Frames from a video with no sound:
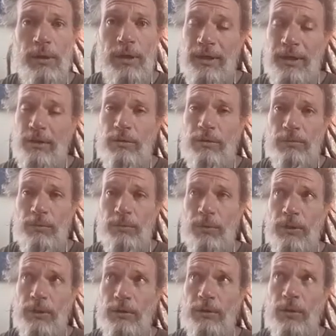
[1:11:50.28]
I
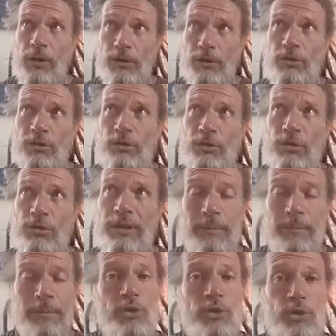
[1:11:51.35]
would also do
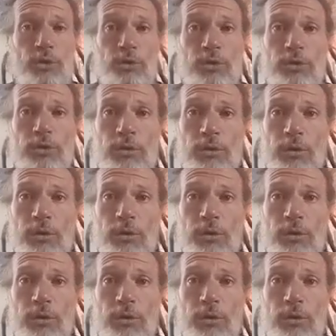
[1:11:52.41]
lemon juice.